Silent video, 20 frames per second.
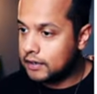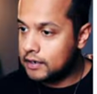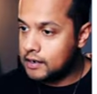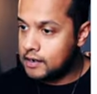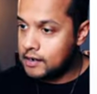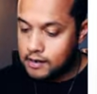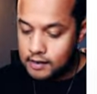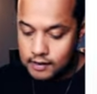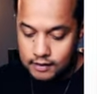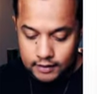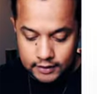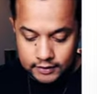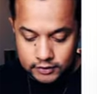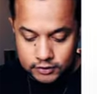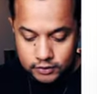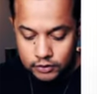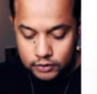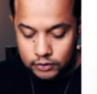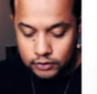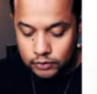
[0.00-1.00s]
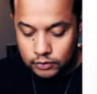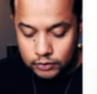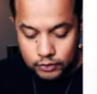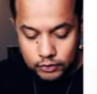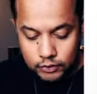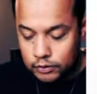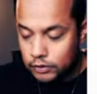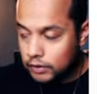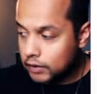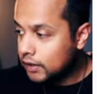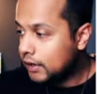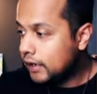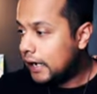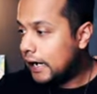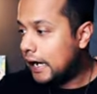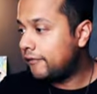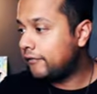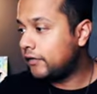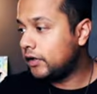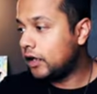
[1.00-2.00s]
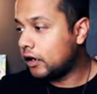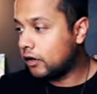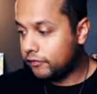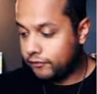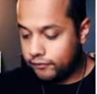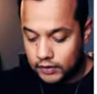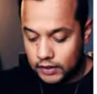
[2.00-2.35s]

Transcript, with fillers: Uh, let's do, I have a lot of